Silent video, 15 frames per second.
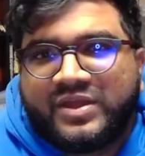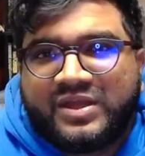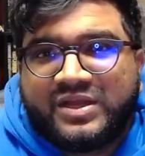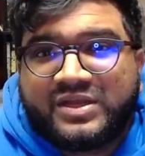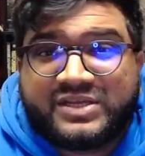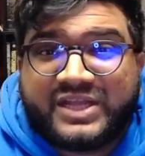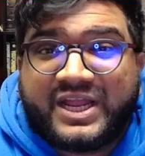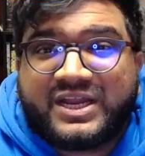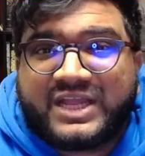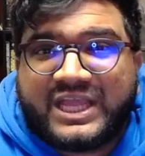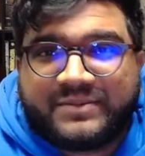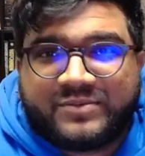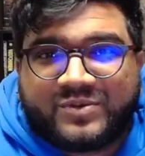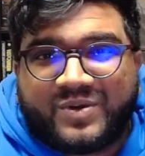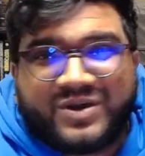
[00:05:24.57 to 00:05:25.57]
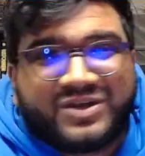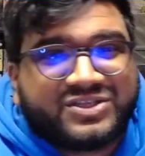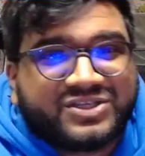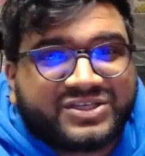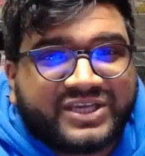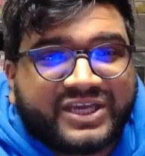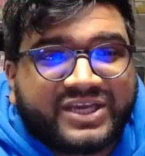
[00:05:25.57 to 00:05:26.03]
Dan Campbell wanted to
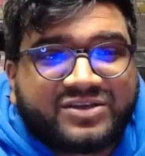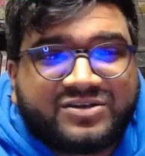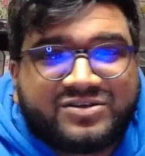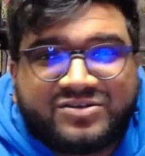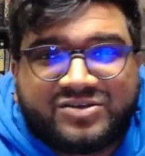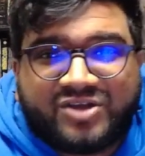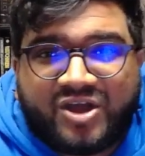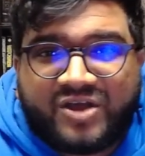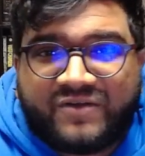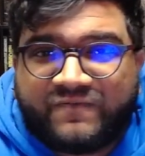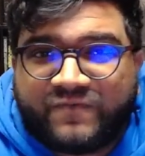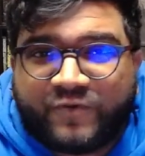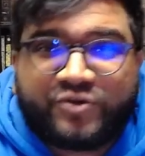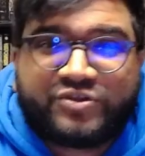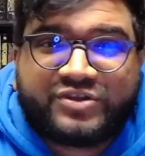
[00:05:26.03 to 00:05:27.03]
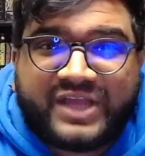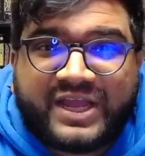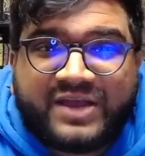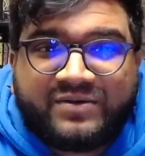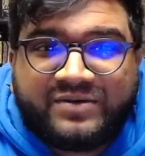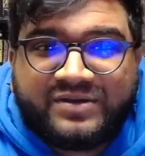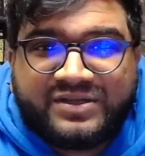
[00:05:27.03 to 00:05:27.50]
kick on 4th
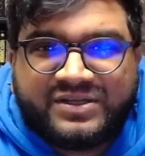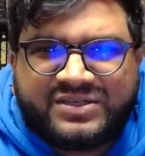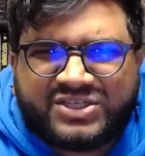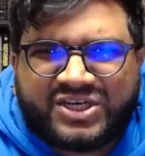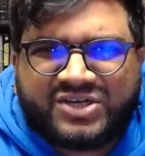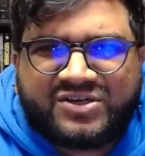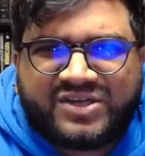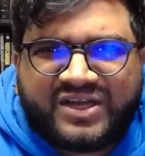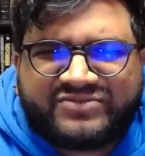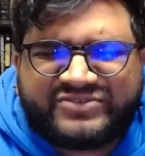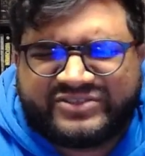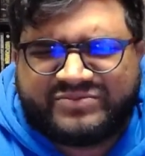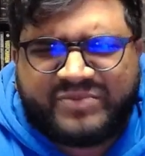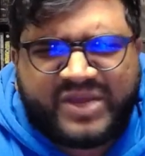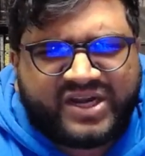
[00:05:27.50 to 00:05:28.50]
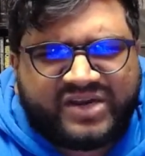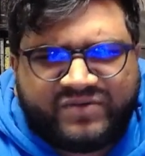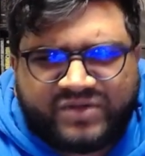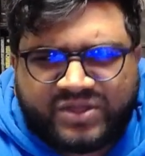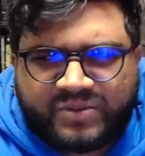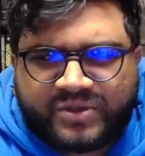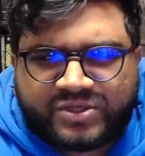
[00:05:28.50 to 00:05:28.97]
down. Jared Goff says, man, I
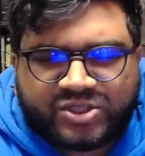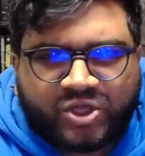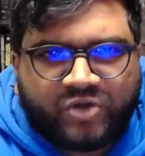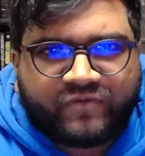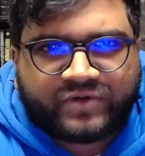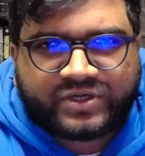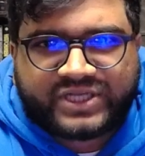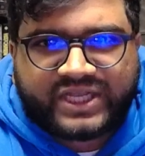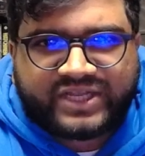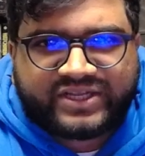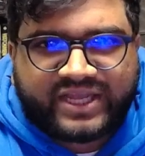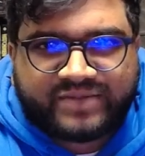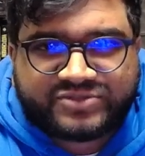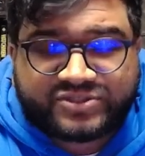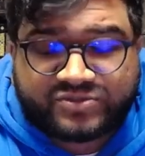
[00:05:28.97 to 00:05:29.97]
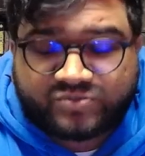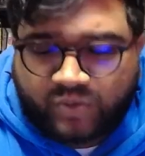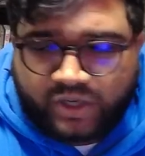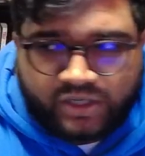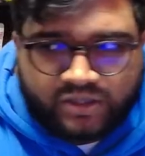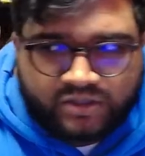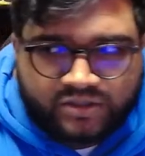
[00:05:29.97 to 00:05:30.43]
really want to go for it. Dan Campbell says,
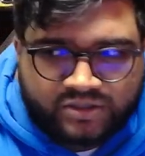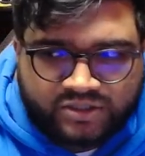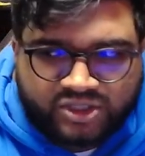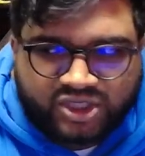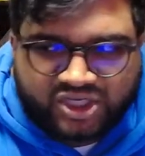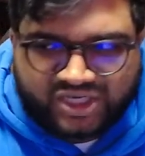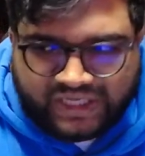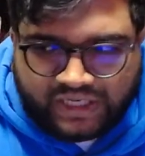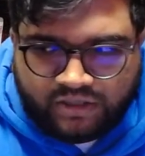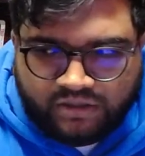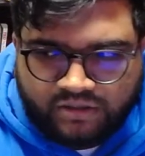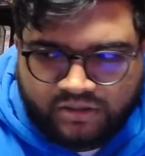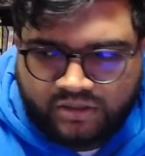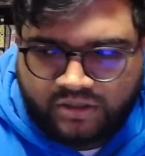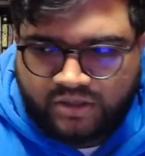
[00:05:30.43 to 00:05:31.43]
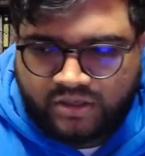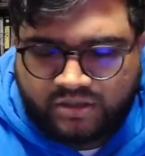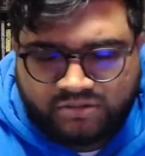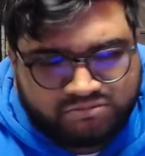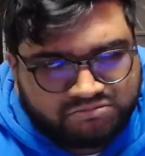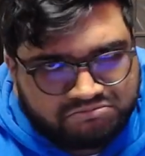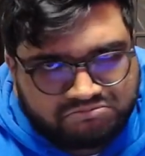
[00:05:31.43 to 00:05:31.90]
what? You did?
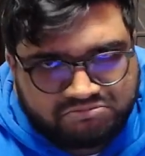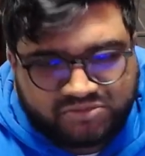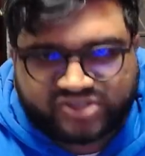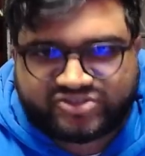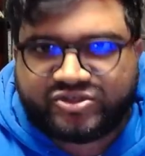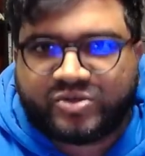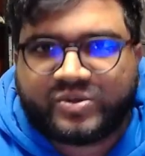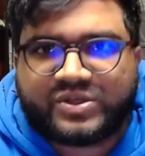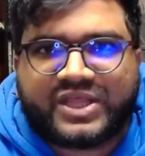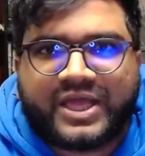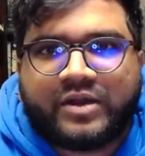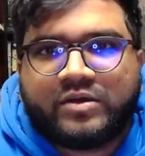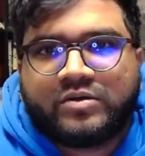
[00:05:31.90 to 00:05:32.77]
Well, let's do it then.